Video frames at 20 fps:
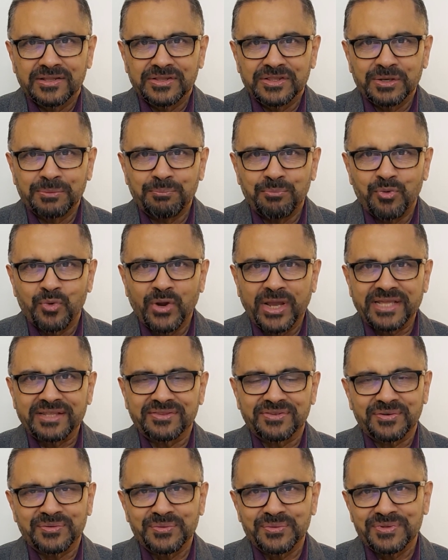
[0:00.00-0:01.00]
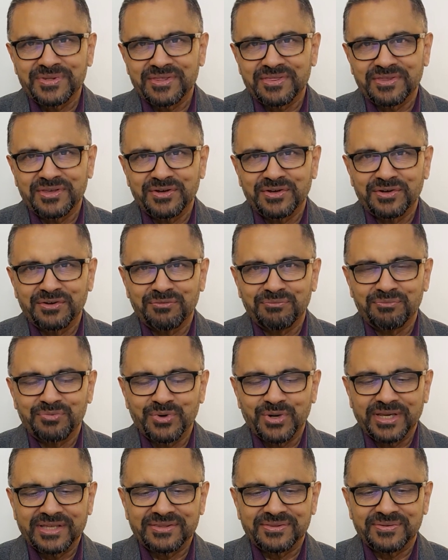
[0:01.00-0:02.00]
the breakthrough in this year of
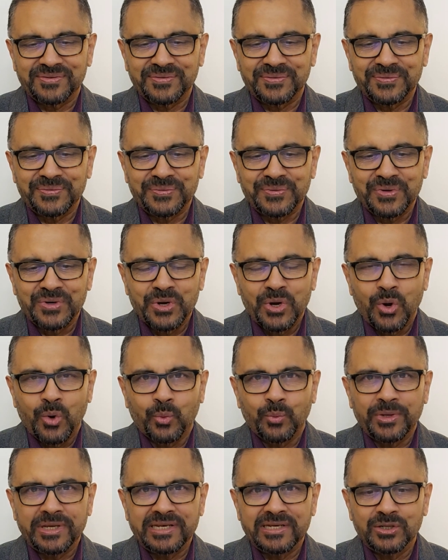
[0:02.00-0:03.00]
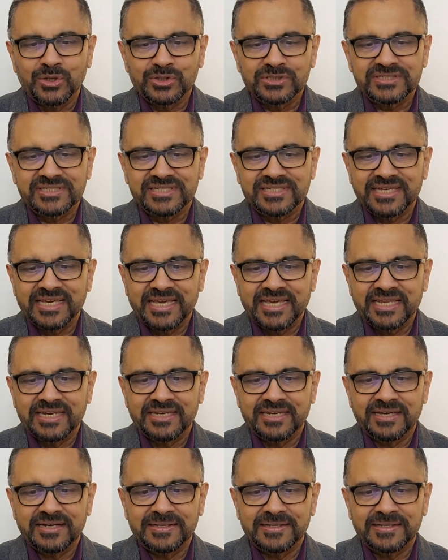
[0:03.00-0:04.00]
breakthrough. We looked in